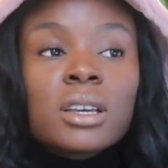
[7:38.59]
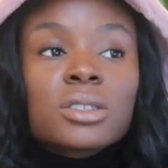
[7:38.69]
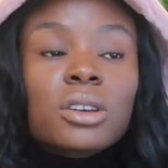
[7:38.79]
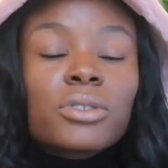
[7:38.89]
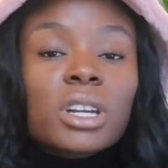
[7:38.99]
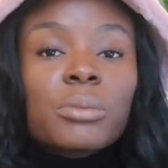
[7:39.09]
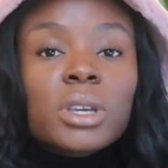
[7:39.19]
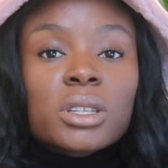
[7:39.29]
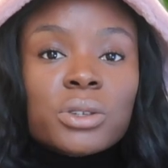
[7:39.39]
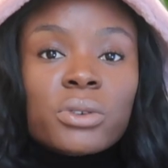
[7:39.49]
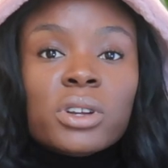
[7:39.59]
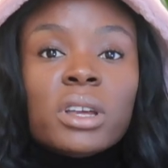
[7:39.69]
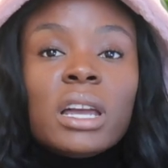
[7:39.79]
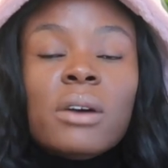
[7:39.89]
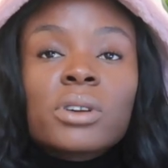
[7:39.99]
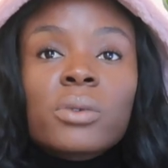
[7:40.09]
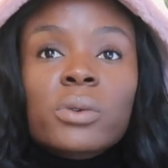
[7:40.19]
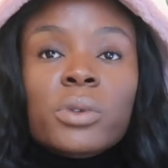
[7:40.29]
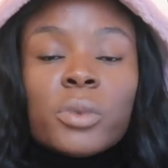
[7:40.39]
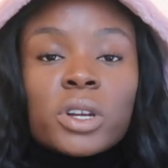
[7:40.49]
So if you're coming into it and you're like, I want to
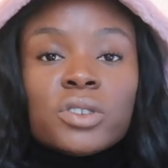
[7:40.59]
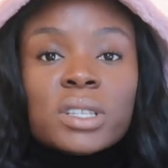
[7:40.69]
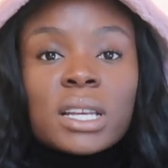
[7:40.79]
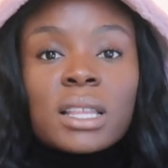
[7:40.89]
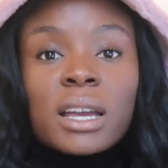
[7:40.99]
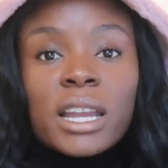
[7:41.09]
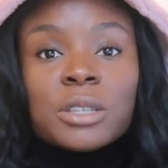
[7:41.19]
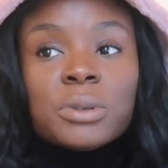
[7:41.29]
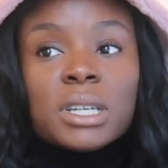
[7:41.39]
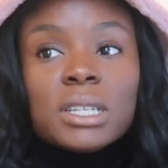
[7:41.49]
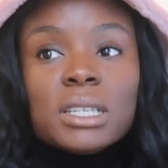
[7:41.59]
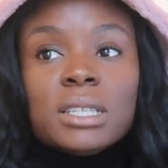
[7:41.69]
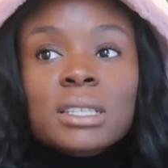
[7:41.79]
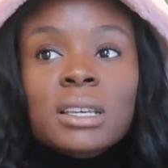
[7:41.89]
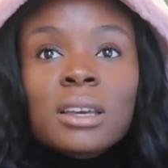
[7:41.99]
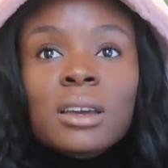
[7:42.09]
work with more interesting clients because